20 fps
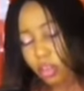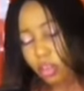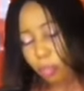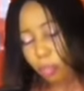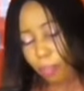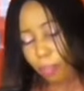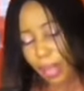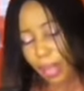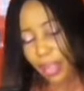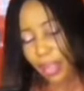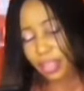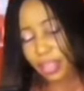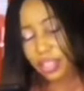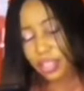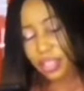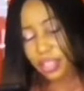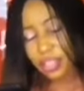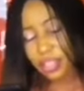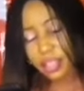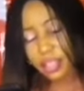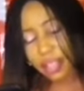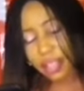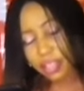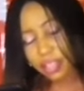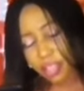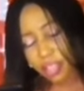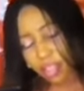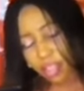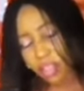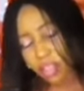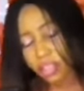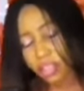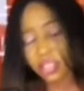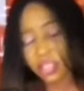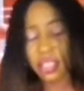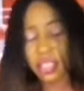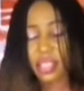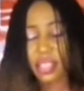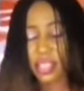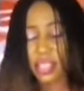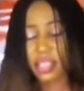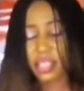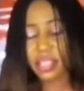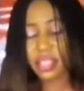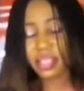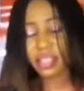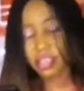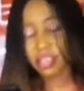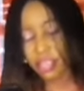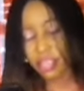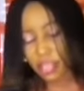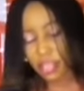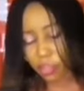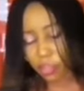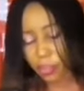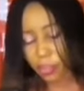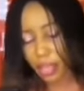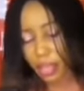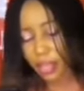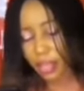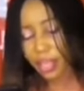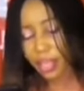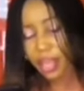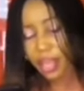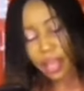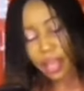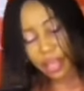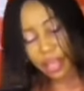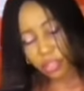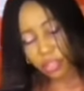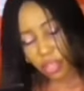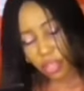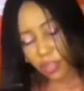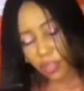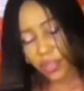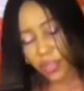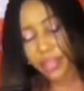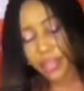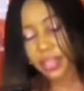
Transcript: But she said no. She's going to say something. I should give her